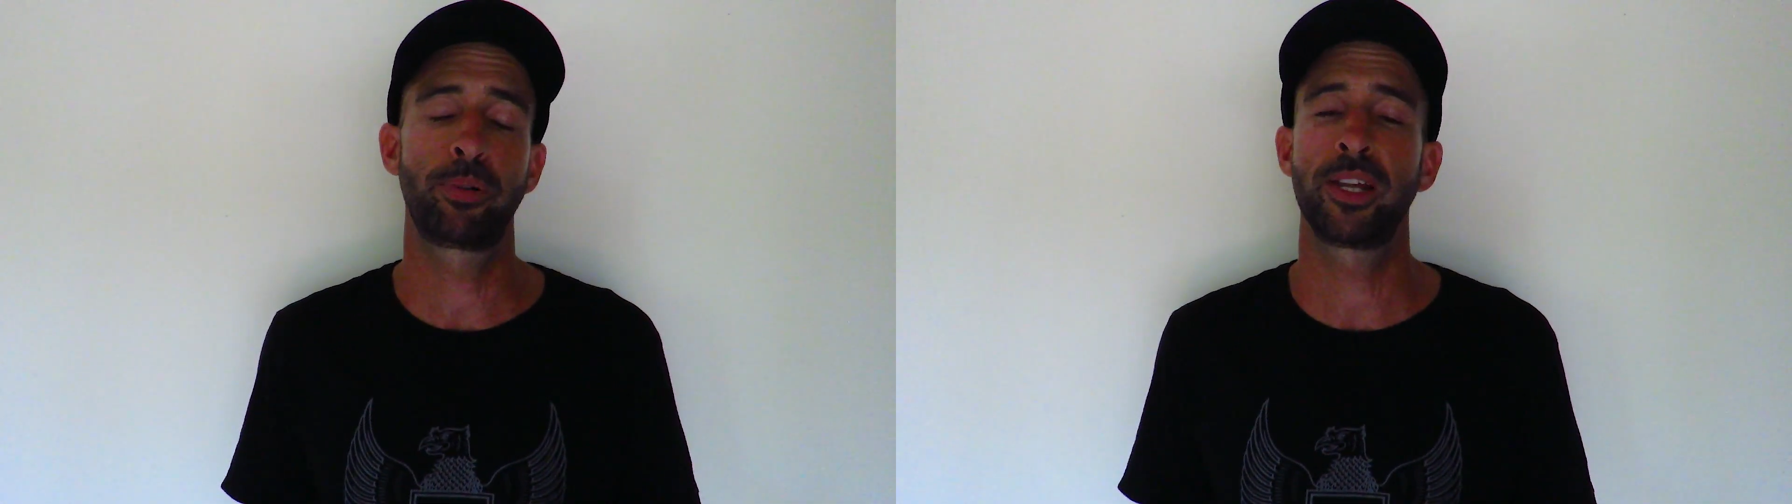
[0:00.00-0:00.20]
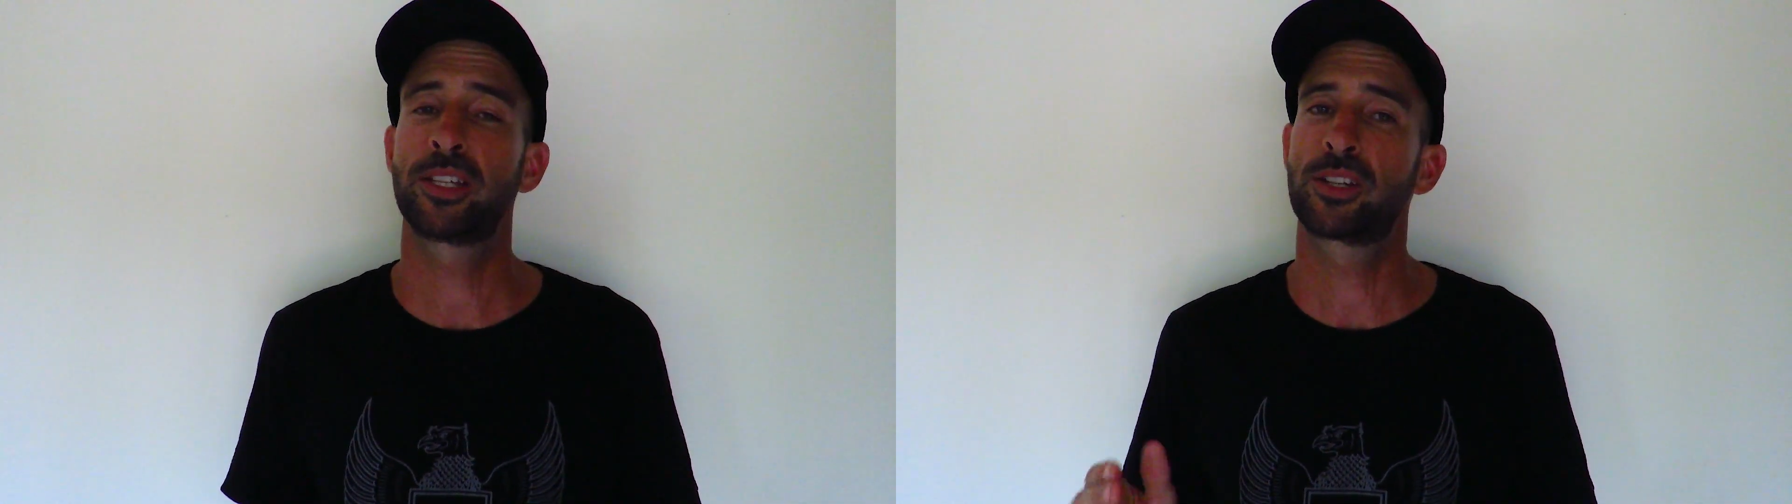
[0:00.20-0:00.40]

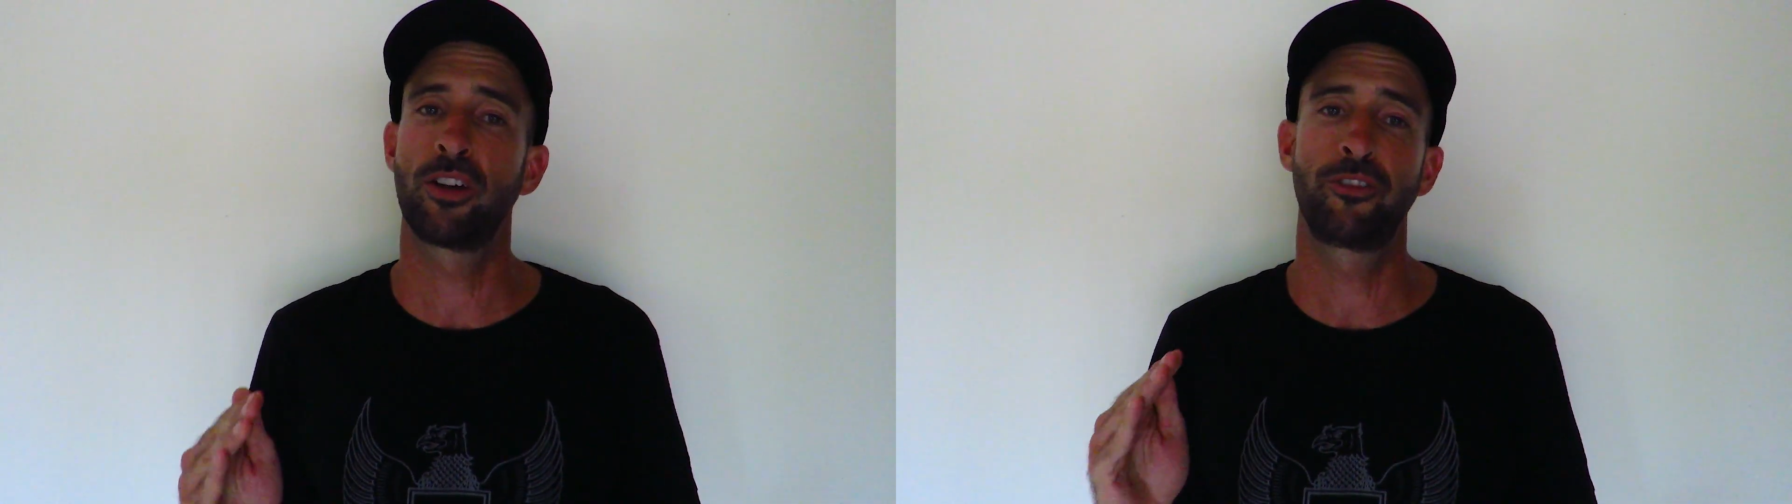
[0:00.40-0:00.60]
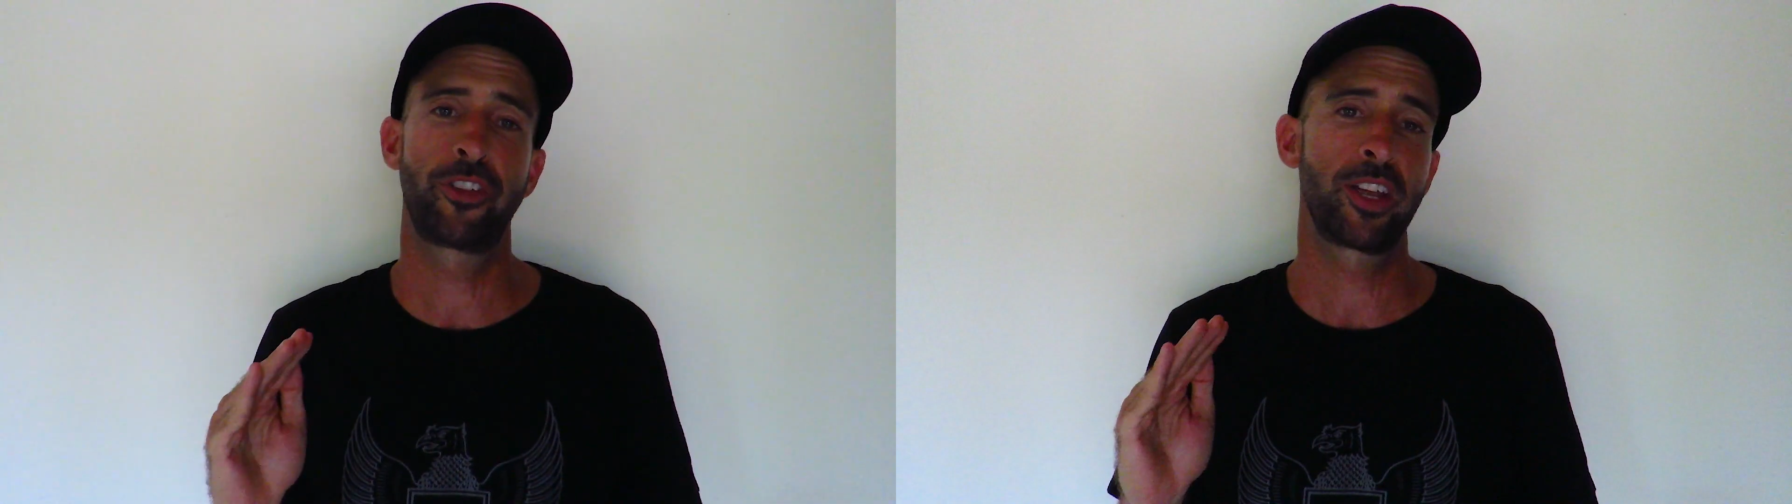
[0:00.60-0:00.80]
please
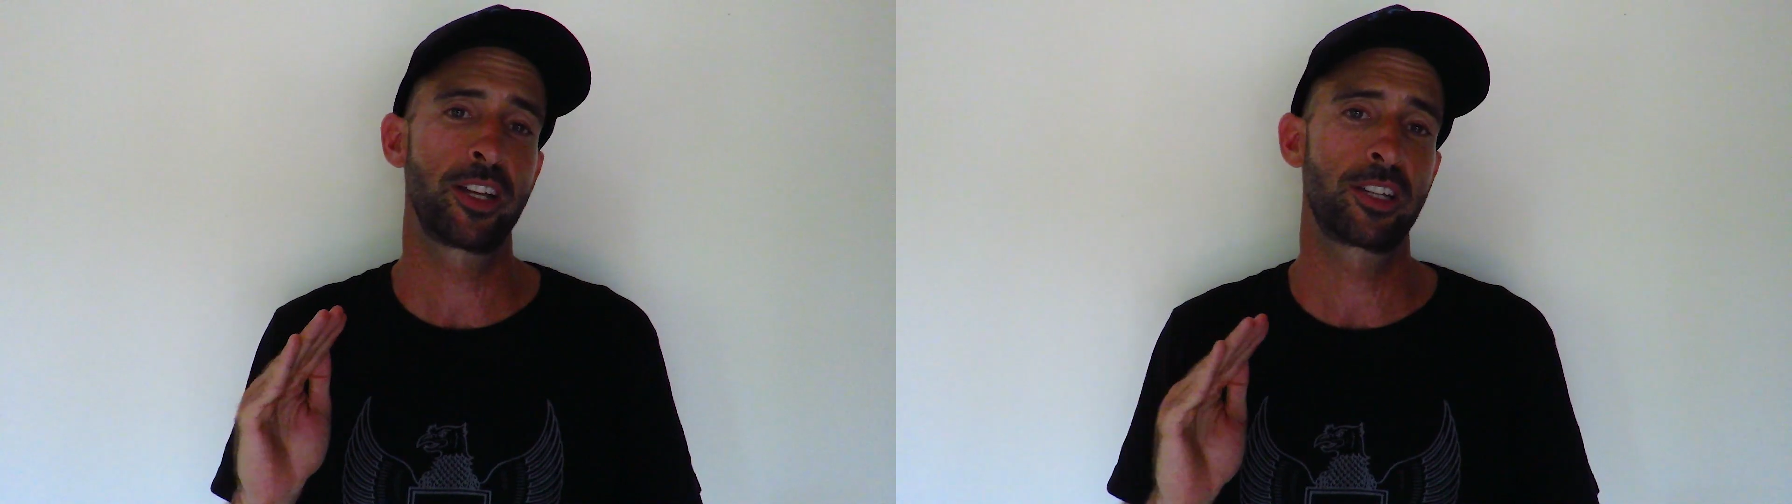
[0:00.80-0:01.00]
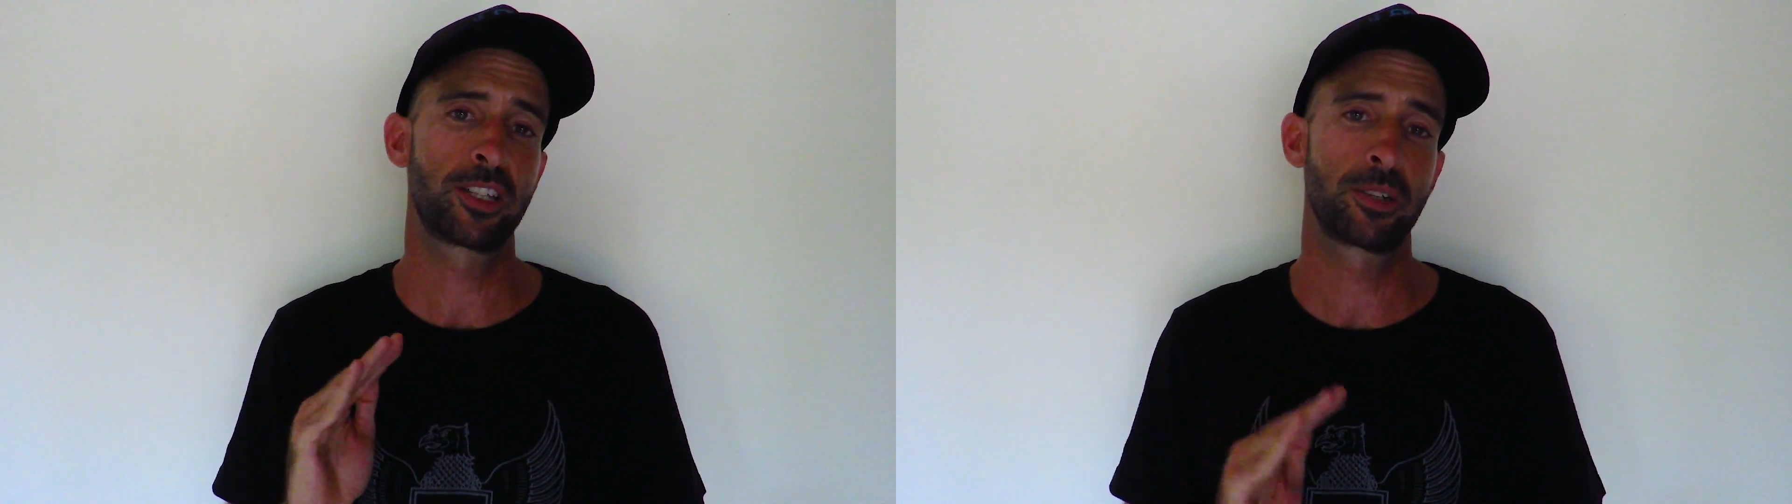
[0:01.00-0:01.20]
don't
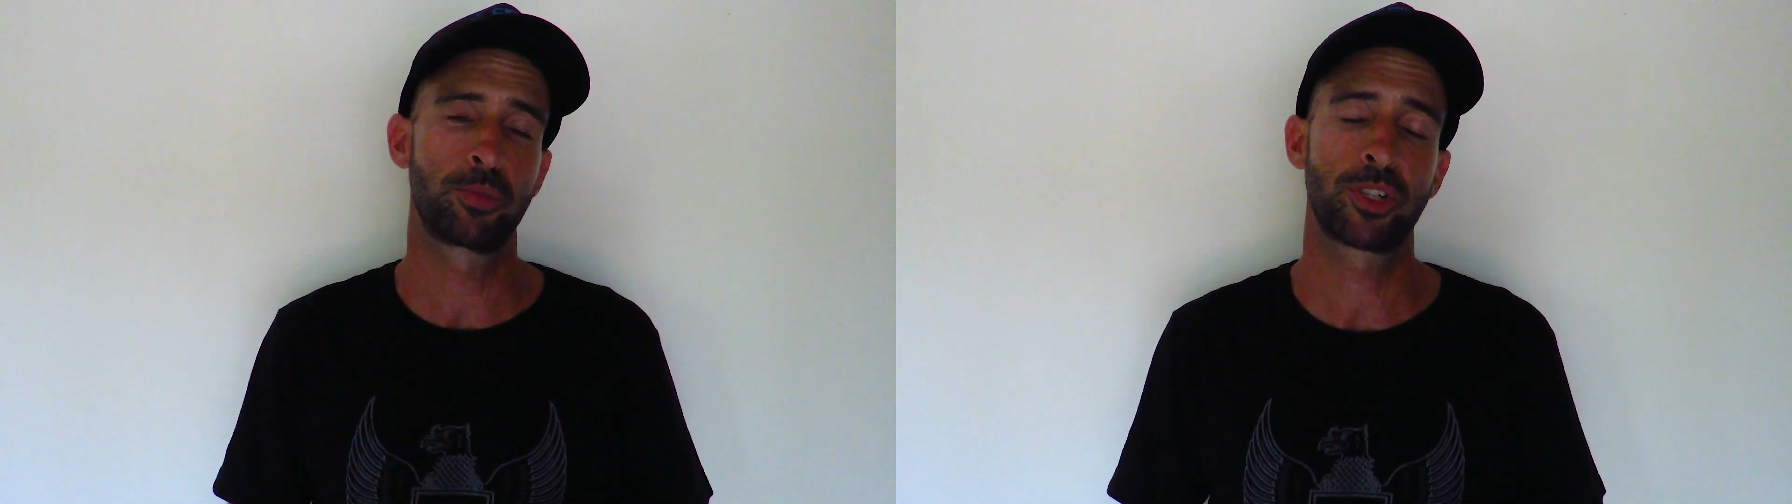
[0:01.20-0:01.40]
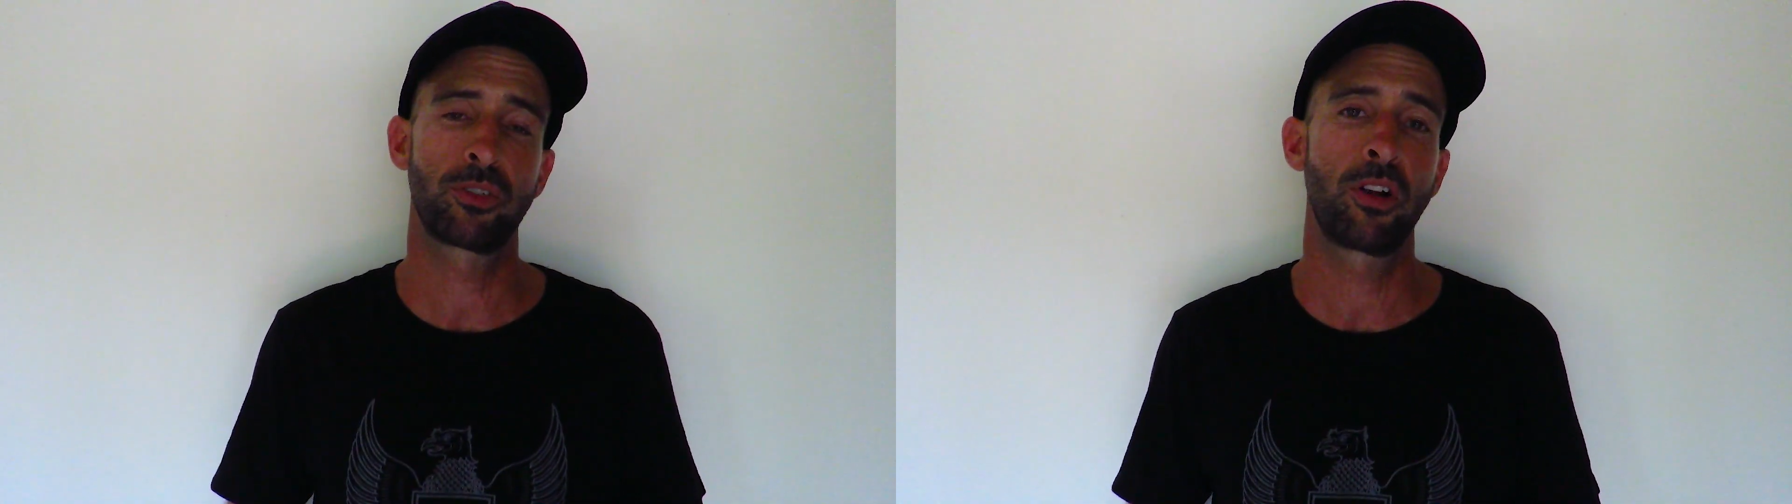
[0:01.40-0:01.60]
forget to
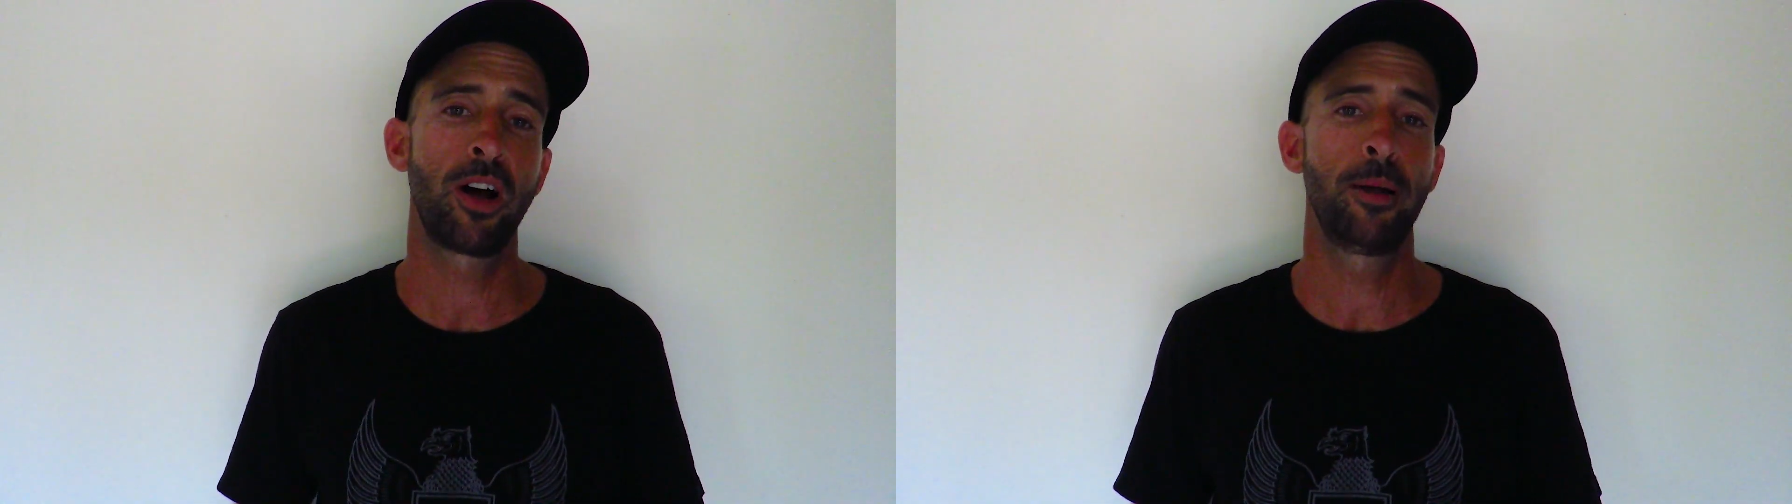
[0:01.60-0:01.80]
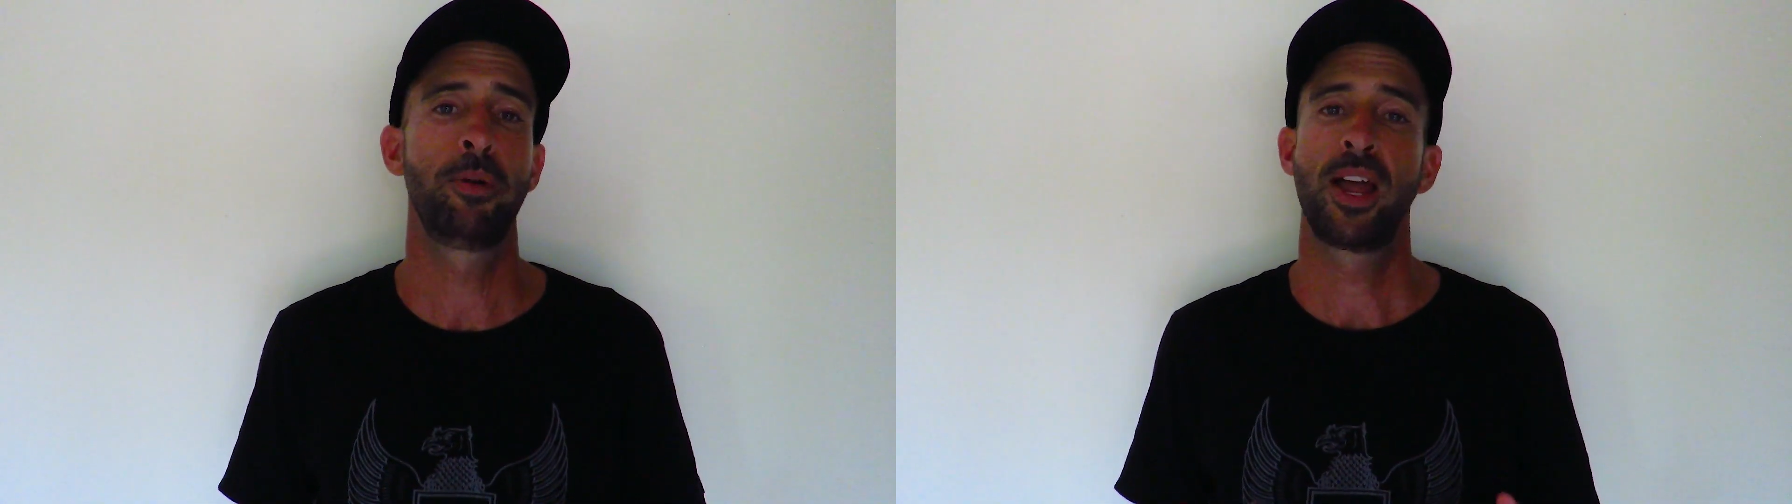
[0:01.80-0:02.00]

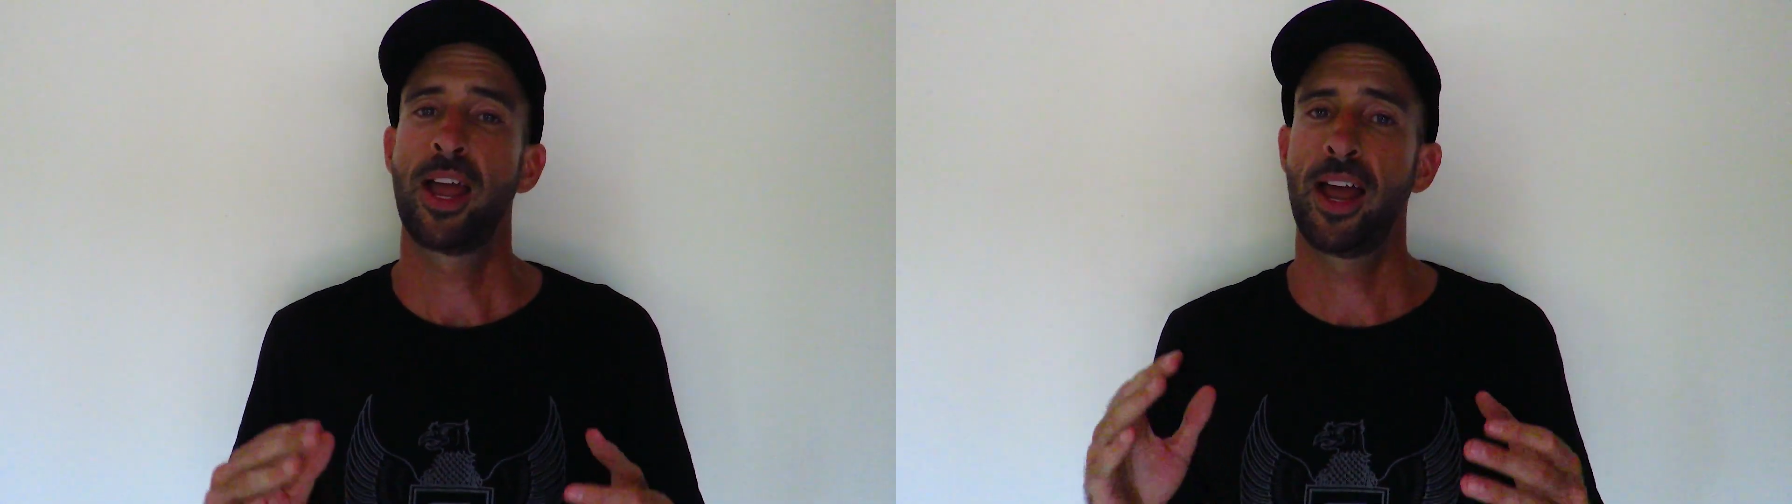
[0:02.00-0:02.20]
subscribe